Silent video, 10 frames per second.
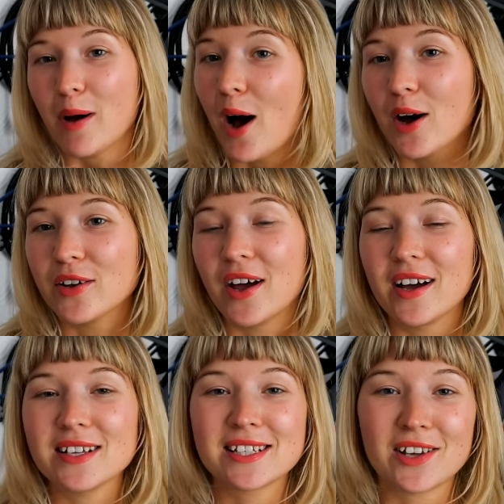
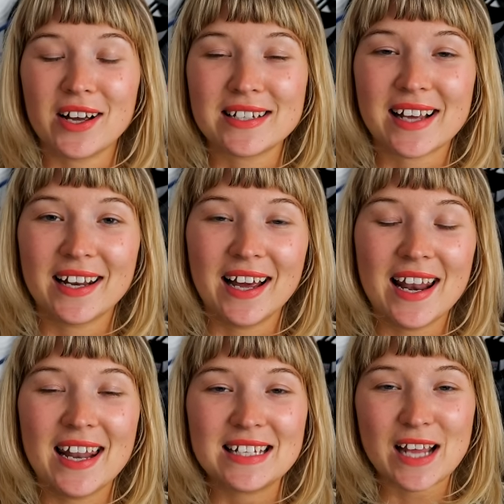partner, Skyscanner,
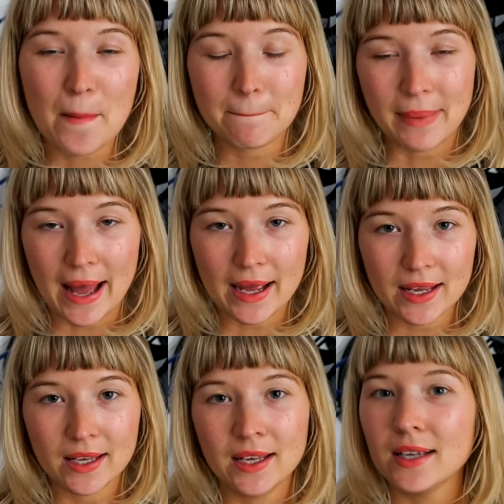and let's get
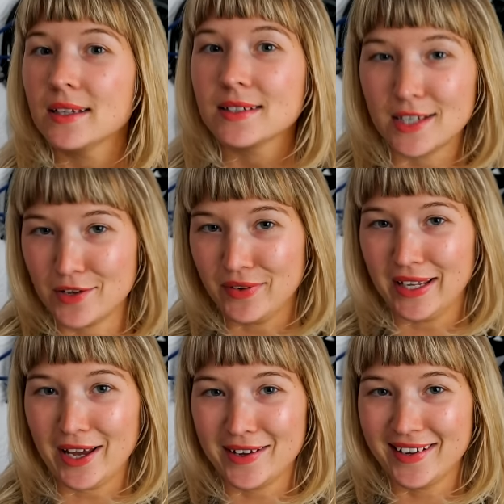back to the
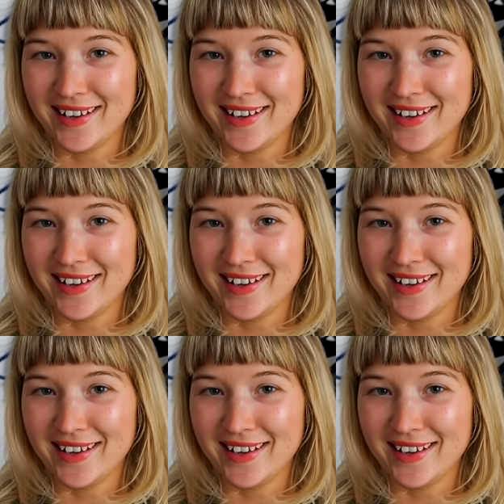video.